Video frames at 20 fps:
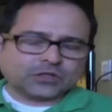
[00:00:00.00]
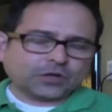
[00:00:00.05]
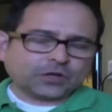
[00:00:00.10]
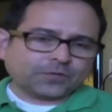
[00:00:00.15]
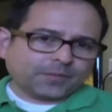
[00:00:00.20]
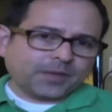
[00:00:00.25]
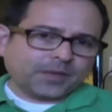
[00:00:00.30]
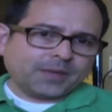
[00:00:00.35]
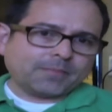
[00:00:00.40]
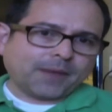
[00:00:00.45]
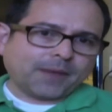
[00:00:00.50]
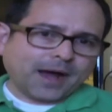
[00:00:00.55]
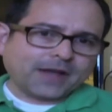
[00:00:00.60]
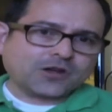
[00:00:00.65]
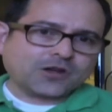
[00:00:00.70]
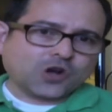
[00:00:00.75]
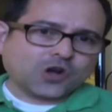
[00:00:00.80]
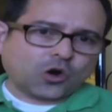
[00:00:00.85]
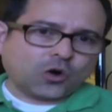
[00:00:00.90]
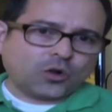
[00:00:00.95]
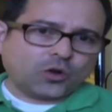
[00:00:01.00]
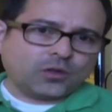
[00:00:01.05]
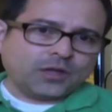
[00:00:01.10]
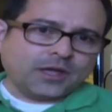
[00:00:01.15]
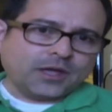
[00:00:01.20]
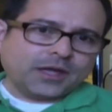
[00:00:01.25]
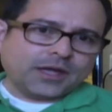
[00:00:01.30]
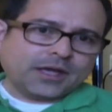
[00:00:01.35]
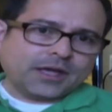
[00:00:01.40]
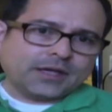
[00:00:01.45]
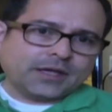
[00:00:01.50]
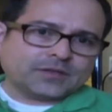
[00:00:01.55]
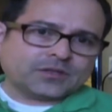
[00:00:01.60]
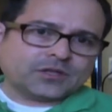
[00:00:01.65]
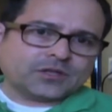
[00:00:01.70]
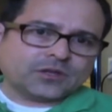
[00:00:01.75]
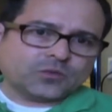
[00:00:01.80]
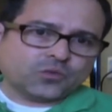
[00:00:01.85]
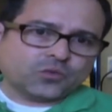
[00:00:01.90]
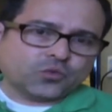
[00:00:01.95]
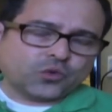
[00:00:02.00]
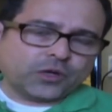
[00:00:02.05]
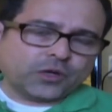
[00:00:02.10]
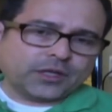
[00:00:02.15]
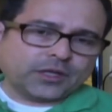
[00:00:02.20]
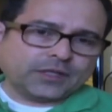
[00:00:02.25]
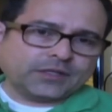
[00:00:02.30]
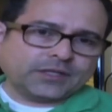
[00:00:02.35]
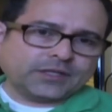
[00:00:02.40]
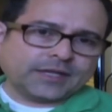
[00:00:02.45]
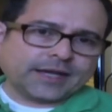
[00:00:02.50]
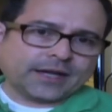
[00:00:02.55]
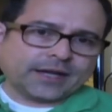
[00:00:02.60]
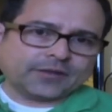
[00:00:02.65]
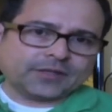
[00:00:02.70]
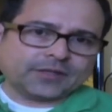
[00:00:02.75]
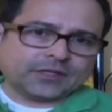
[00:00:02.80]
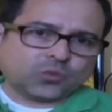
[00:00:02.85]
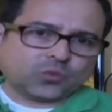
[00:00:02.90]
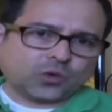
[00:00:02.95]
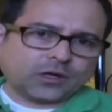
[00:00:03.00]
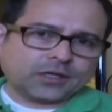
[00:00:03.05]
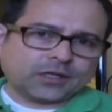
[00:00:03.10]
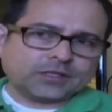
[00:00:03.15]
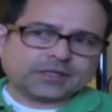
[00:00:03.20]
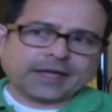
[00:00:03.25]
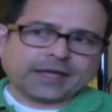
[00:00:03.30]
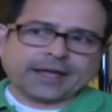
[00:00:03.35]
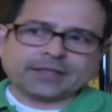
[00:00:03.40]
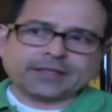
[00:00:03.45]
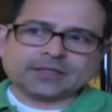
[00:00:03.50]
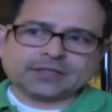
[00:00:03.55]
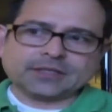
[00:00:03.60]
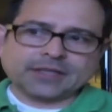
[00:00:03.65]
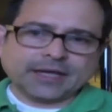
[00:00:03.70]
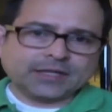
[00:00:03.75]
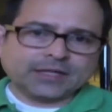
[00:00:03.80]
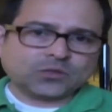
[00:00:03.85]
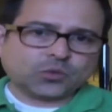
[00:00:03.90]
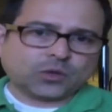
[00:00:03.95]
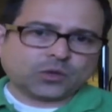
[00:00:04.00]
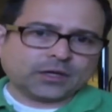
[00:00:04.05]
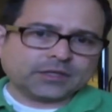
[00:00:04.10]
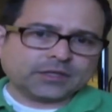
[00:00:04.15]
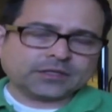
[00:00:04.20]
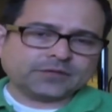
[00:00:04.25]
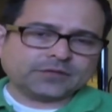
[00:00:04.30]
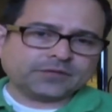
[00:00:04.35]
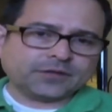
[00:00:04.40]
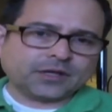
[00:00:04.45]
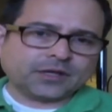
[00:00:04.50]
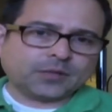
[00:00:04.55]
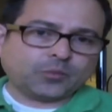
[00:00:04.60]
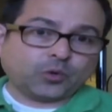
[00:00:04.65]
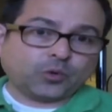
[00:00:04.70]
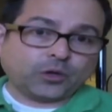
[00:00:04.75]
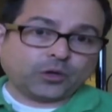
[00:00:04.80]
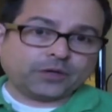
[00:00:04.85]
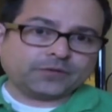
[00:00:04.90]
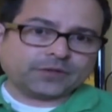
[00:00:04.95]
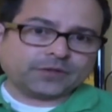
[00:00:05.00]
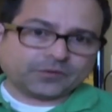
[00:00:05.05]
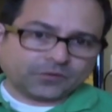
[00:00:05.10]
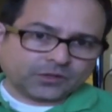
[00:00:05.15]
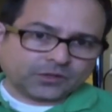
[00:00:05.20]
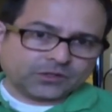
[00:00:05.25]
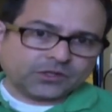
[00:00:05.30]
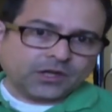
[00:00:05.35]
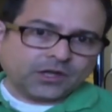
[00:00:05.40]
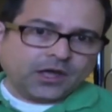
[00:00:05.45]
So for me, my goal is to really seek out these wines and to taste wines of uh, point of difference